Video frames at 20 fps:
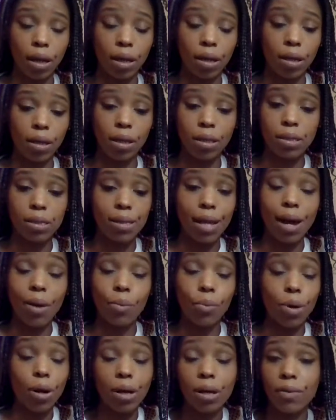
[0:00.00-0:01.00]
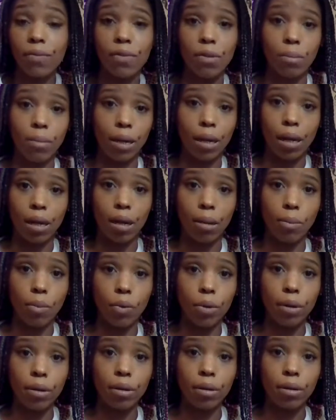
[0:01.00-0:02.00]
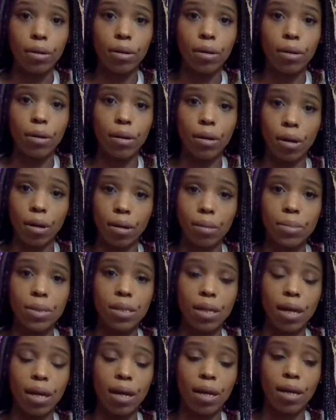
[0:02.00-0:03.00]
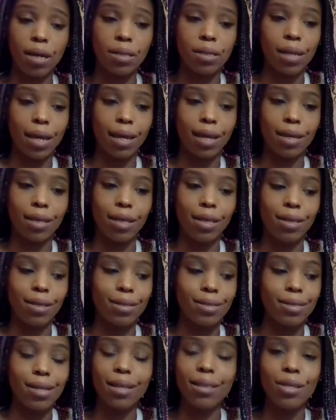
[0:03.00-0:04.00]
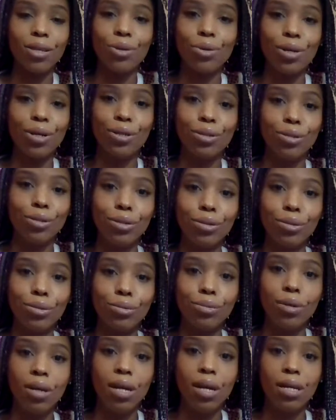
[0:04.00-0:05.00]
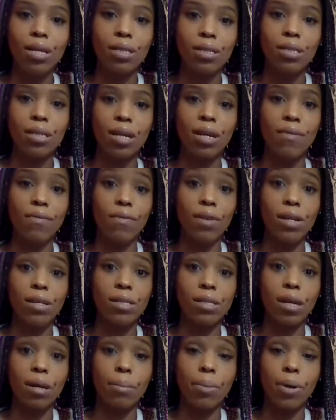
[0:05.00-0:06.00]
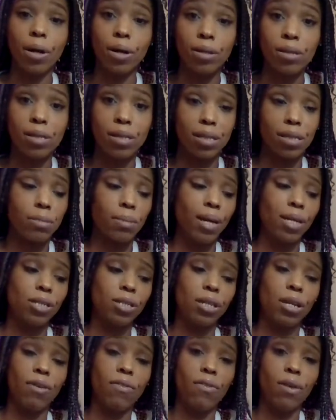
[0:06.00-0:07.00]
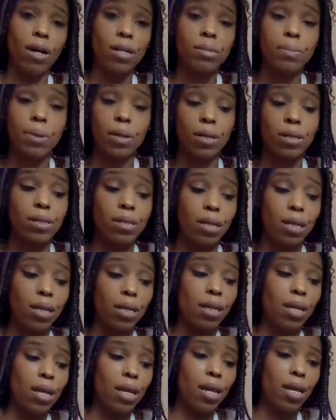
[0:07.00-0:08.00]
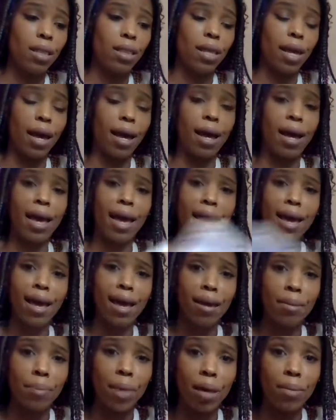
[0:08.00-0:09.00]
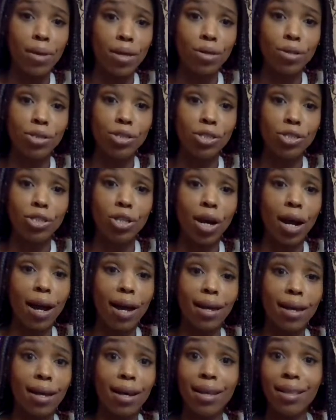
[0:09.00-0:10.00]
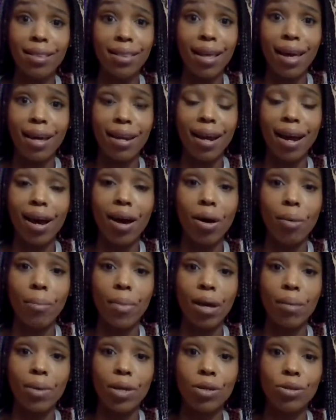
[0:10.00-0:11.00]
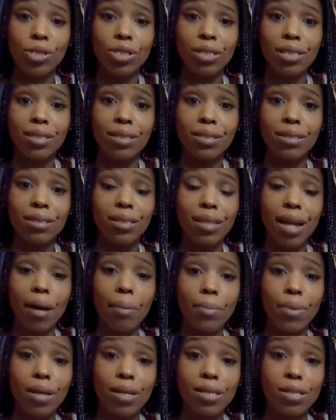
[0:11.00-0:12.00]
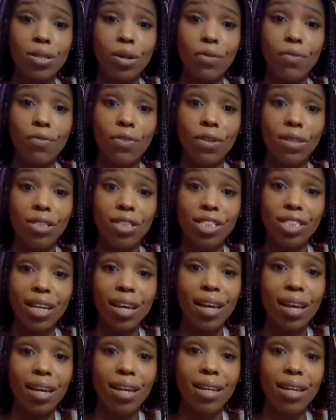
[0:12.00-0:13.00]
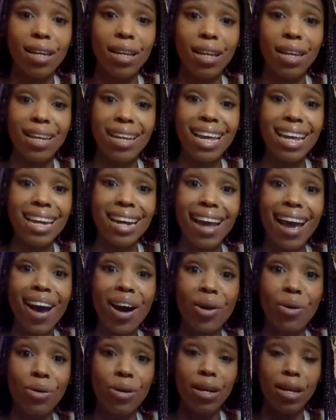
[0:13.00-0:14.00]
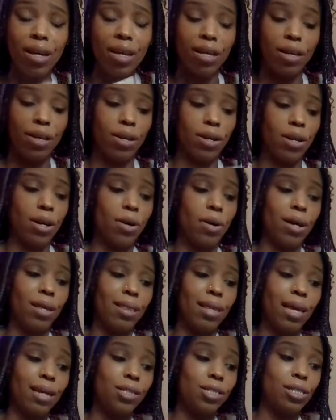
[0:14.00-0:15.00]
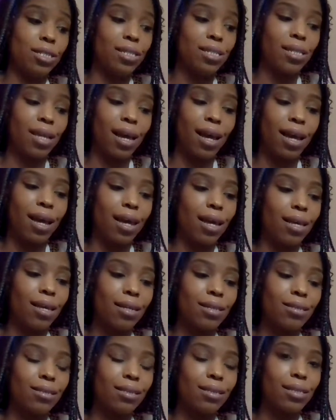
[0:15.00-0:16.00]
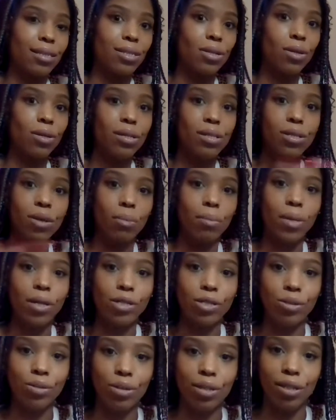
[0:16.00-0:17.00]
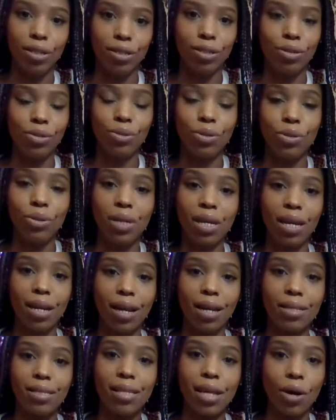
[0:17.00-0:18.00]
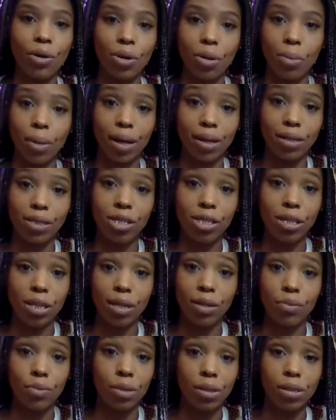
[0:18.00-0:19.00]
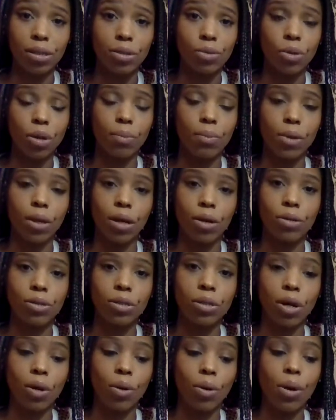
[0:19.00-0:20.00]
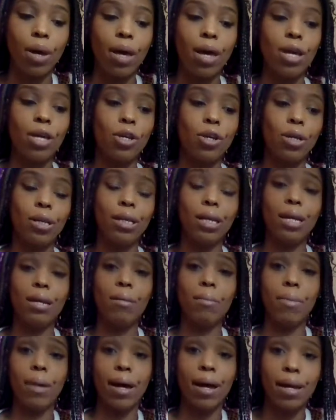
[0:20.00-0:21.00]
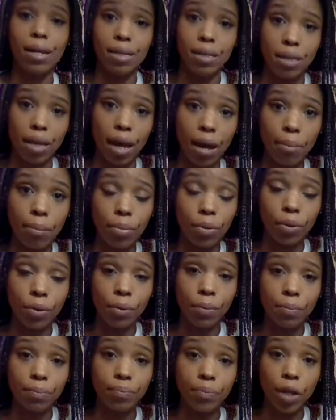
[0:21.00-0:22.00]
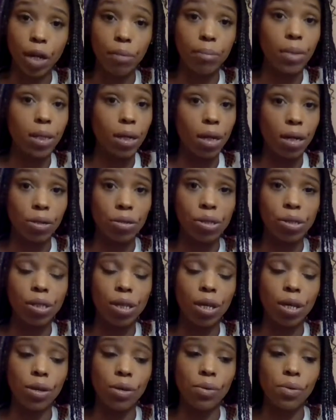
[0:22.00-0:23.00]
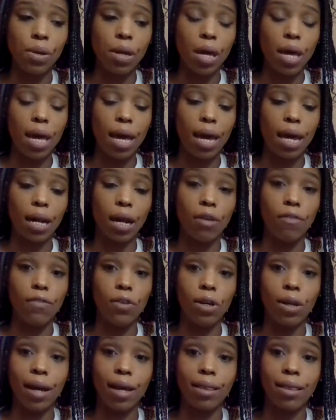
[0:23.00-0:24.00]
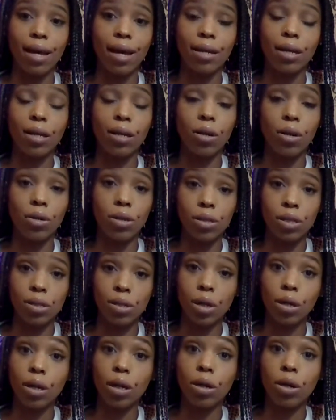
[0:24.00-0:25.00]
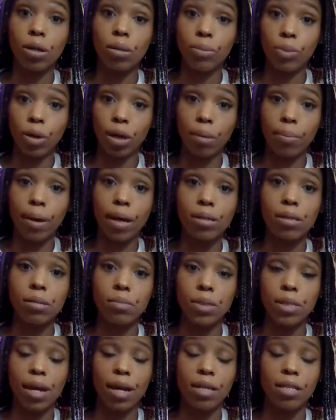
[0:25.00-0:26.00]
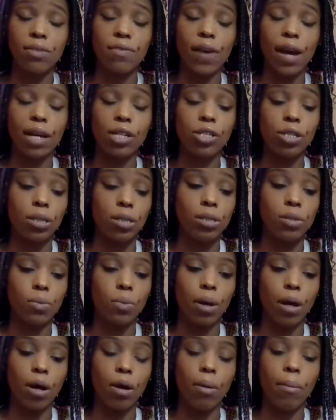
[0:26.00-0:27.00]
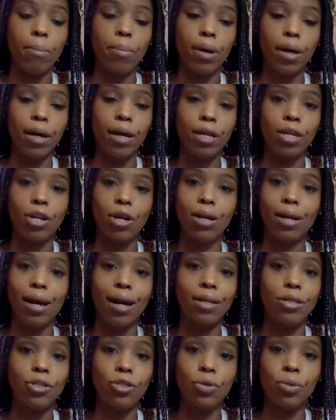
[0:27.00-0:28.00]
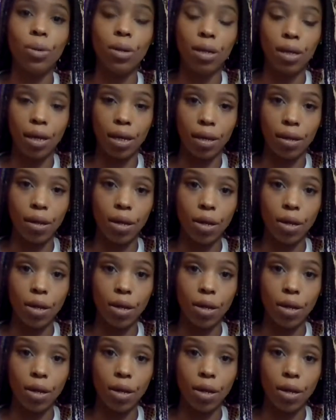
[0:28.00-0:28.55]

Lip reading: It's not working for me anymore. You know what I'm saying? It's like there's nothing you can do to convince a person, especially a false person, that, hey, maybe you should try cutting that out. Maybe you should stop being so full of shit. Let it out. You know, and they're just like, there's only so much you can do. You cannot tell nobody shit, really, Scorpio. So you're leading by example, unbeknownst to you, and I feel like that alone is going to bring about some satisfaction as well. But you're not doing it